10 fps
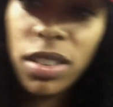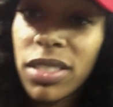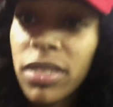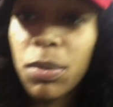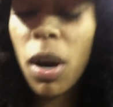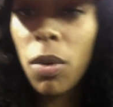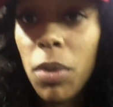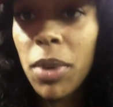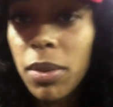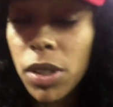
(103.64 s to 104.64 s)
Oh,
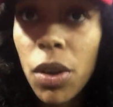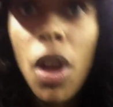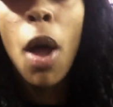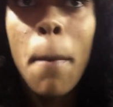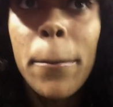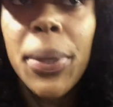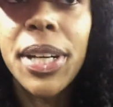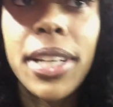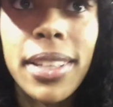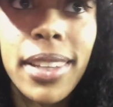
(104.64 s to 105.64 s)
won't be able to.
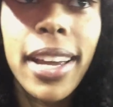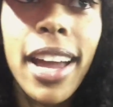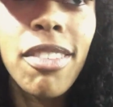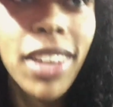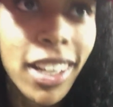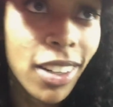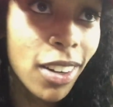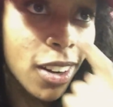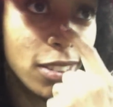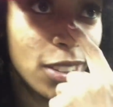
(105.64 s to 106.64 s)
But they have like
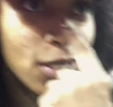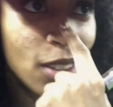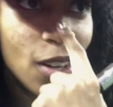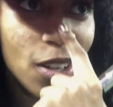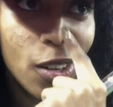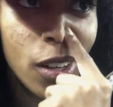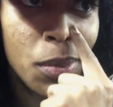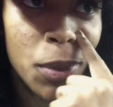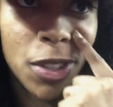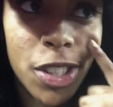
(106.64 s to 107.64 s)
our little logo
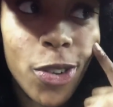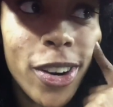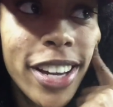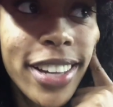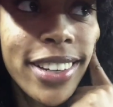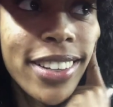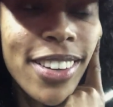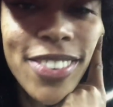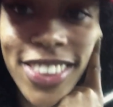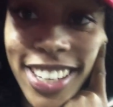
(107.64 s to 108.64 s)
up on the screen and
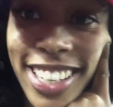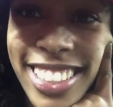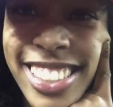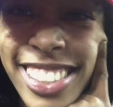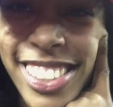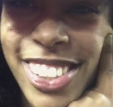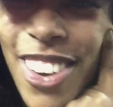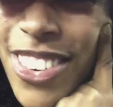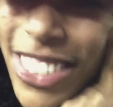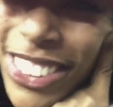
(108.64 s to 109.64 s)
everything. It's
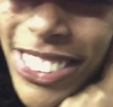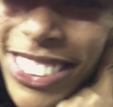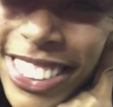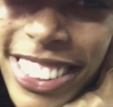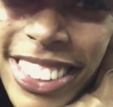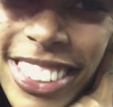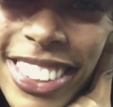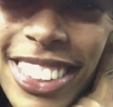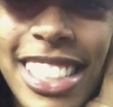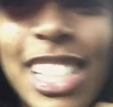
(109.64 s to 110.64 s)
so
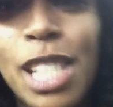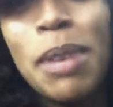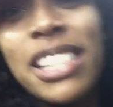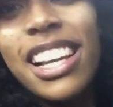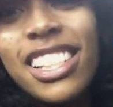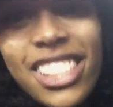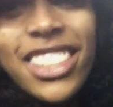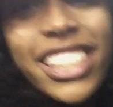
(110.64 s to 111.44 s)
cool. This is my section